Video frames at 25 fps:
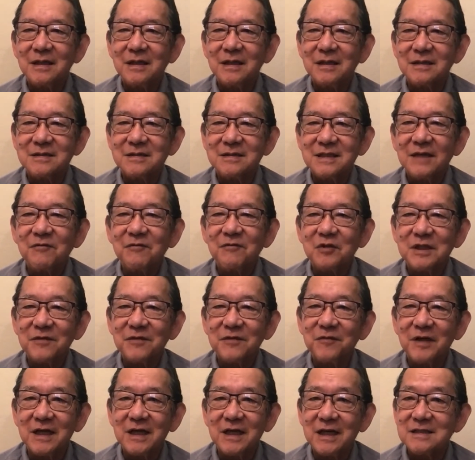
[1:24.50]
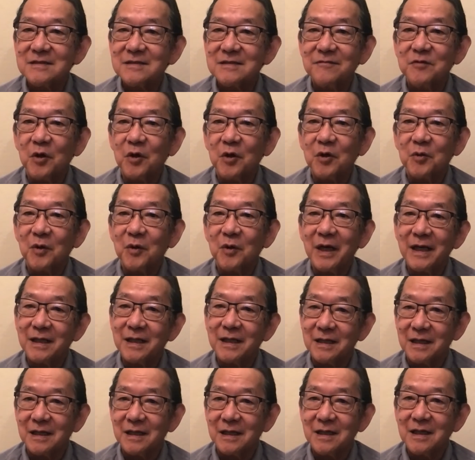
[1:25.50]
several different kinds of
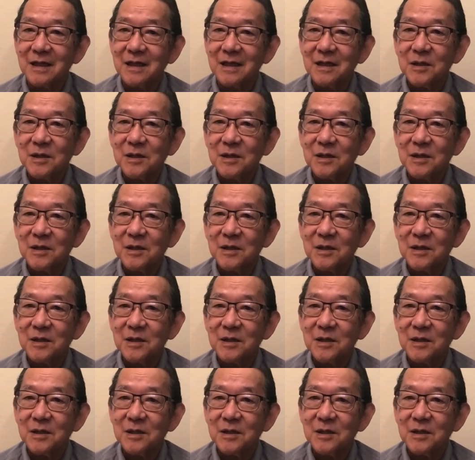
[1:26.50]
notoriety